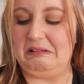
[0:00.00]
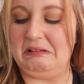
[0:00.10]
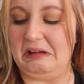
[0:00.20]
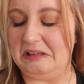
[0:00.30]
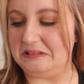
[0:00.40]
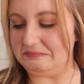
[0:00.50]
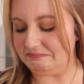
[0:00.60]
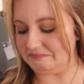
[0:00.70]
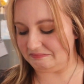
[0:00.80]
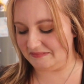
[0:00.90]
Ugh,
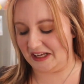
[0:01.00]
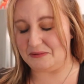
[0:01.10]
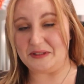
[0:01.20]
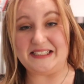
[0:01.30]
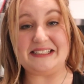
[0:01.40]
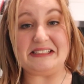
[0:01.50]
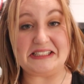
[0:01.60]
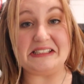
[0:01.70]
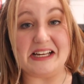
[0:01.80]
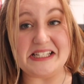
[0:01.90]
that was
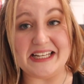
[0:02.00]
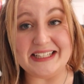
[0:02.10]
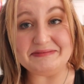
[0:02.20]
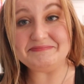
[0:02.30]
disgusting.